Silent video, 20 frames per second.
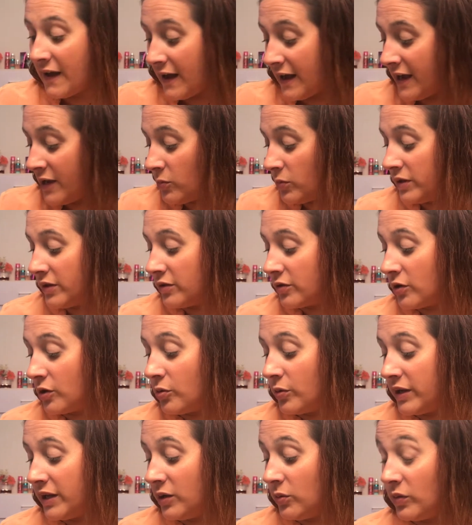I will
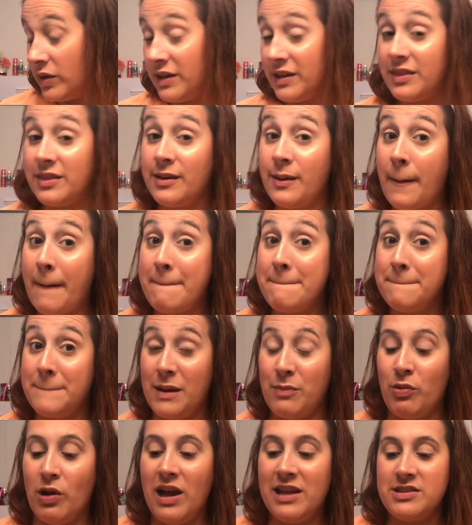go in with
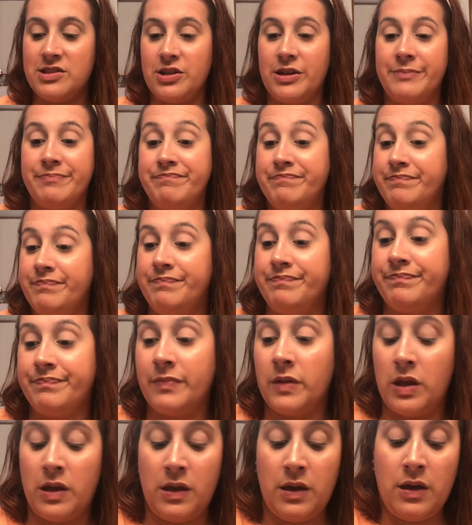my bronzer,
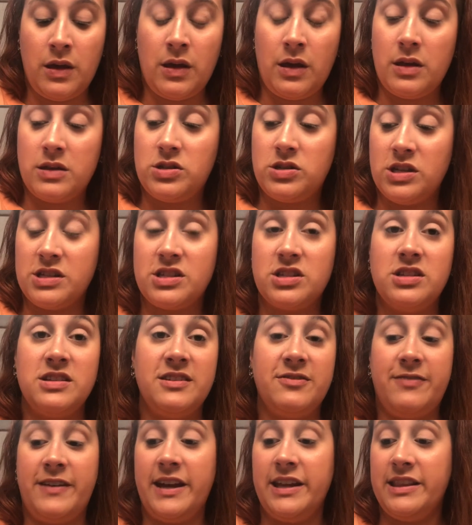just to
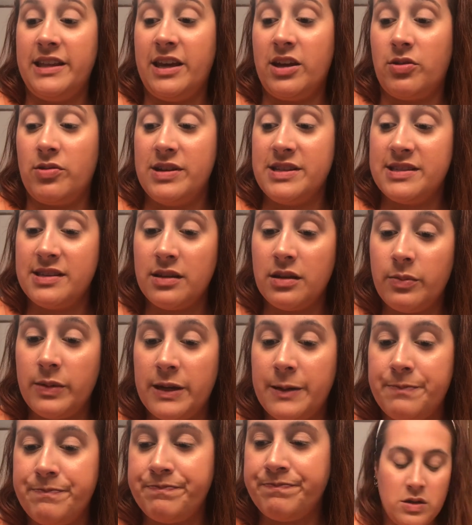define that crease a little
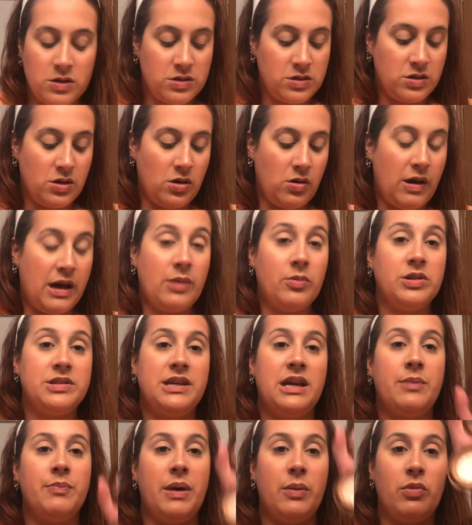bit. So I will
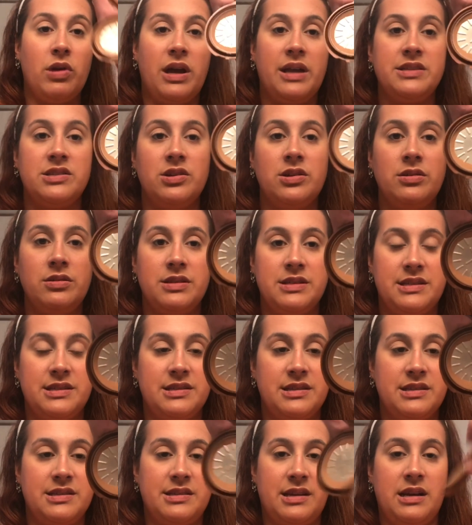take my bronzer, this
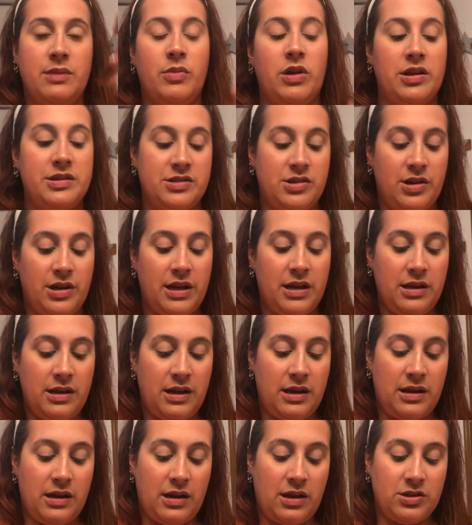is the Sunny bronzer again,
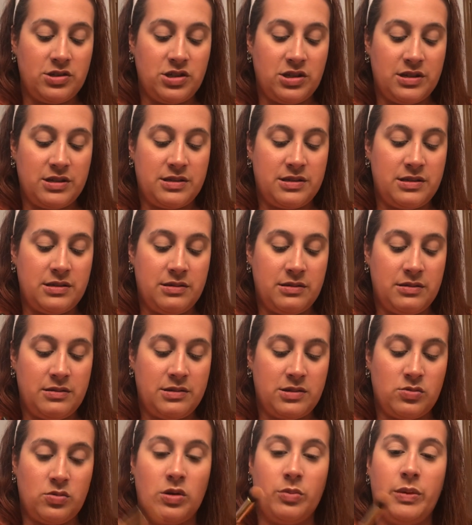and I'll just
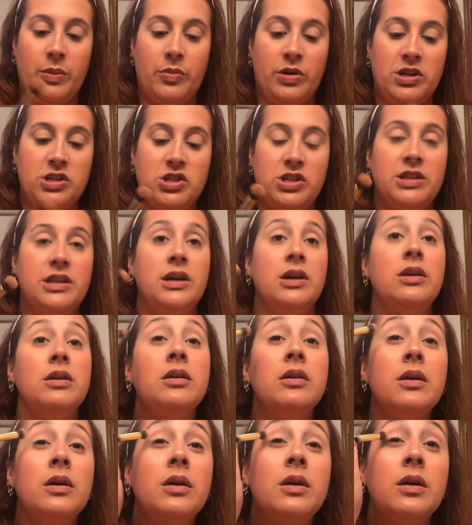throw my brush in there,
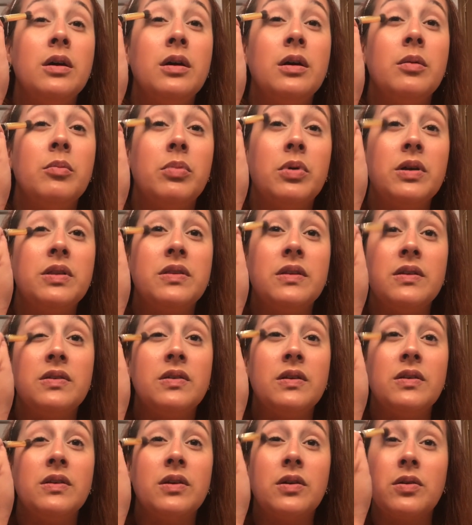put
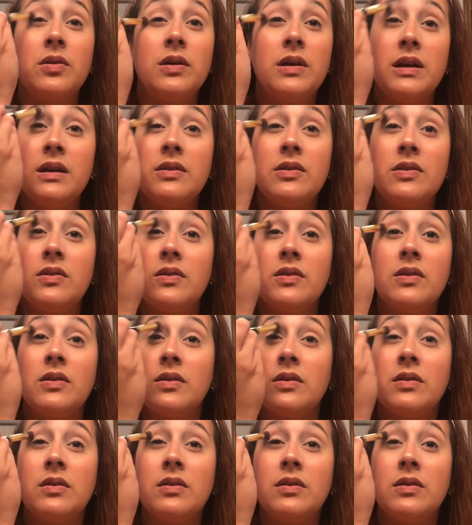this in the crease.